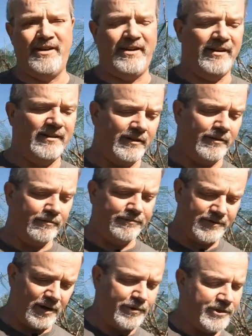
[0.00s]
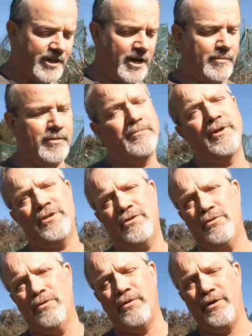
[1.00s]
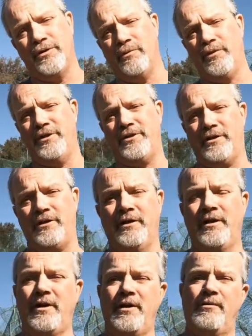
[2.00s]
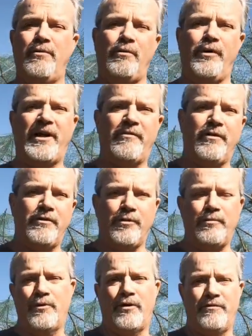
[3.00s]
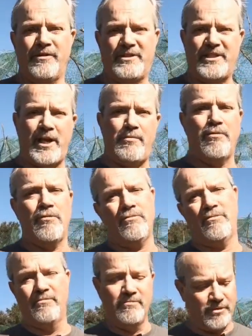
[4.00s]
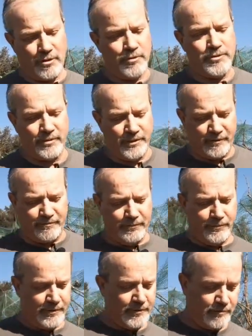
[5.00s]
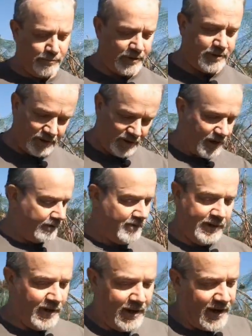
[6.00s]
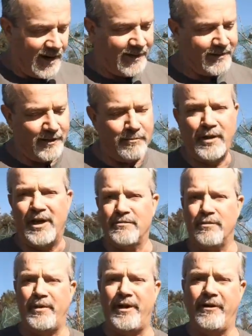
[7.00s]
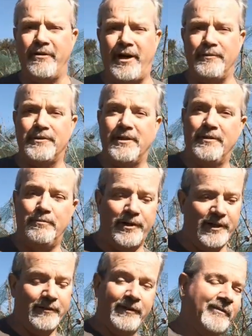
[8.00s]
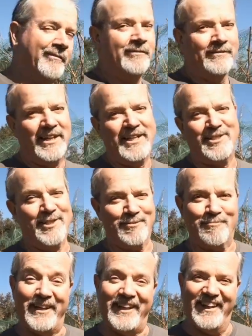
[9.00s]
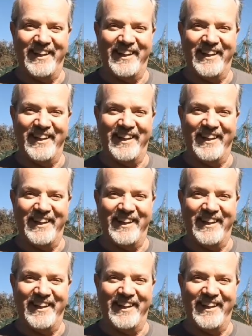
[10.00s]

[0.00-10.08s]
in the summertime and much cooler in the winter. But we have a little more of a stable coastal influence, which I think makes for better grapes, but that's just me.